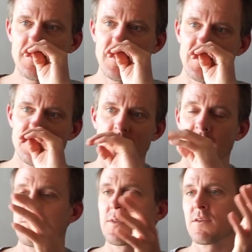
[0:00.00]
Then
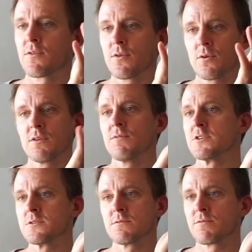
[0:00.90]
ride with a third
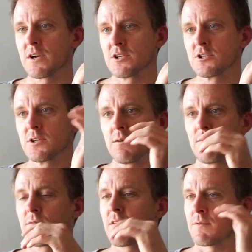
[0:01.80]
division French
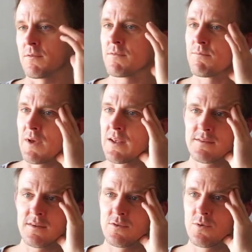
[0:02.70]
team if that
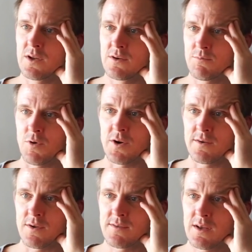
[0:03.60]
makes the tour more
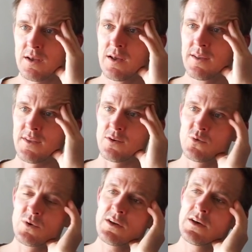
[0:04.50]
interesting. Then
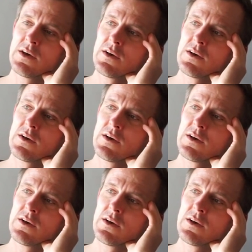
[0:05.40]
do it.